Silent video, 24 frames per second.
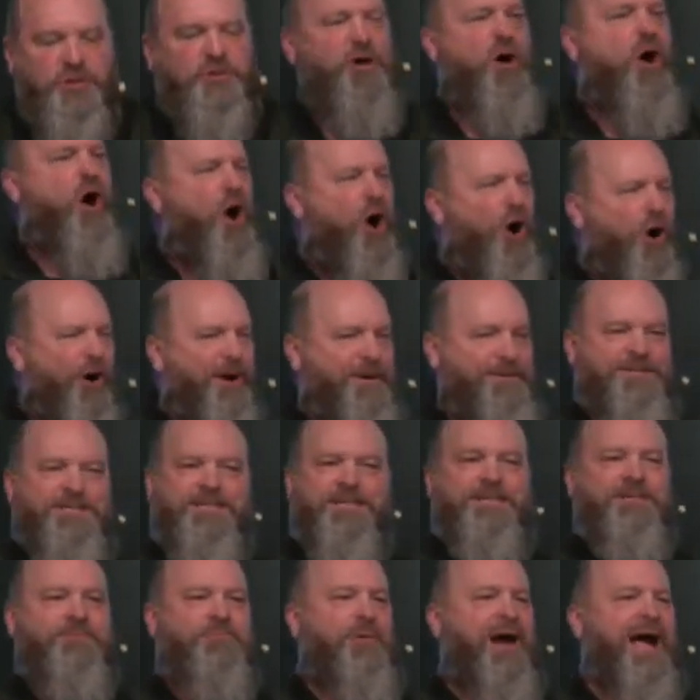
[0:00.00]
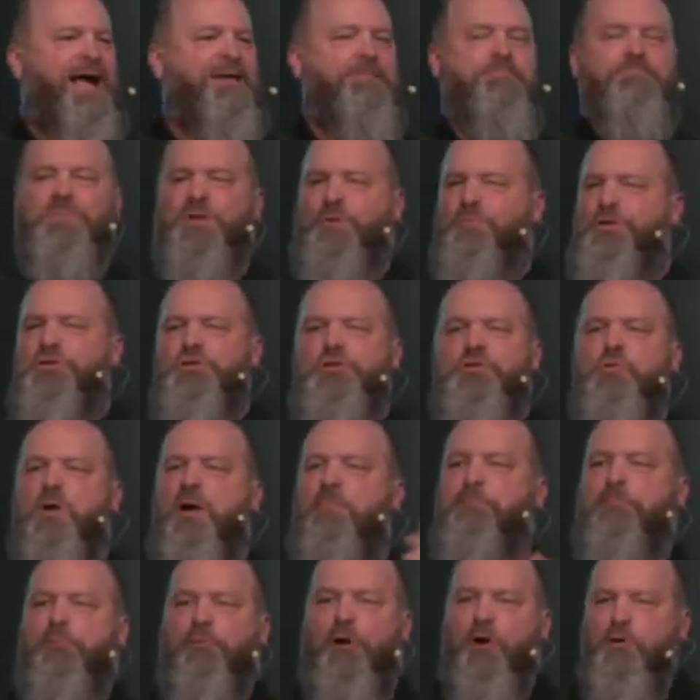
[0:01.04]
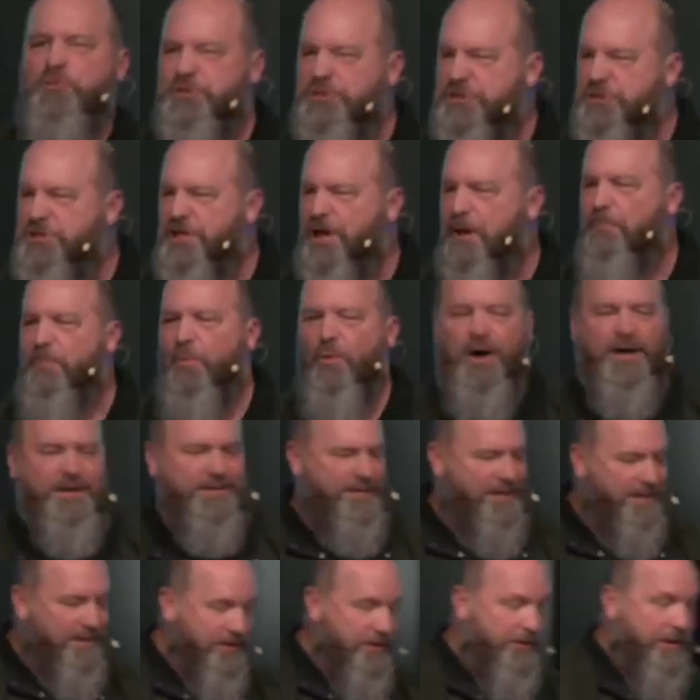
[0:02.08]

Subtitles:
the heart, right? When you approach someone, you're